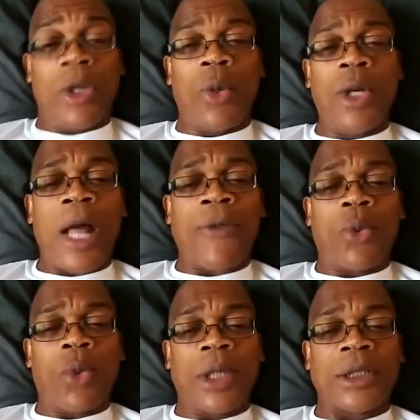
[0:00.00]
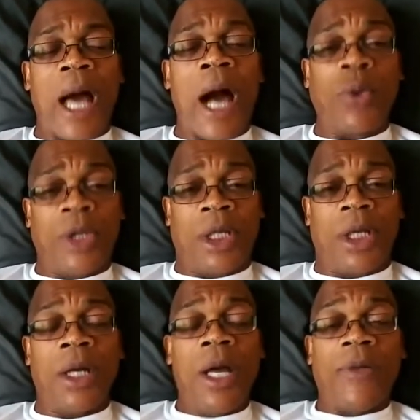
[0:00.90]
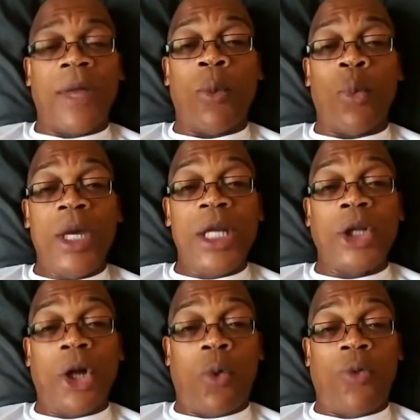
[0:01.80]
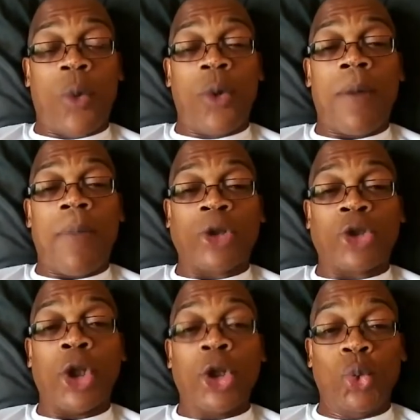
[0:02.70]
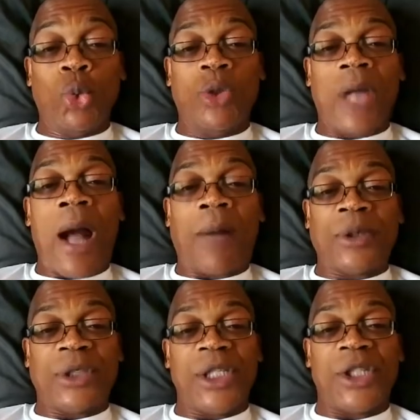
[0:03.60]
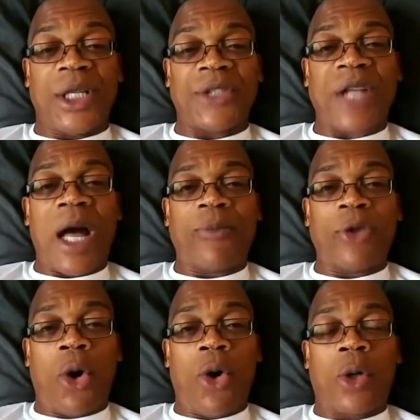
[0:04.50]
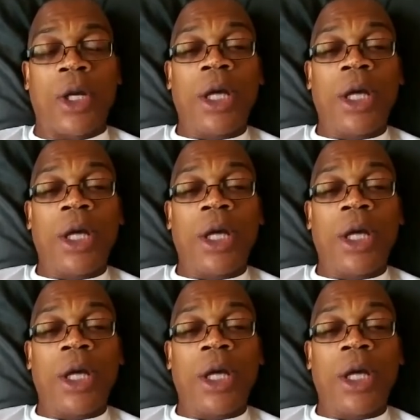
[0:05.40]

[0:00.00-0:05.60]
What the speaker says: We're not the ones out here that we know that we're about to lose our position as top dog.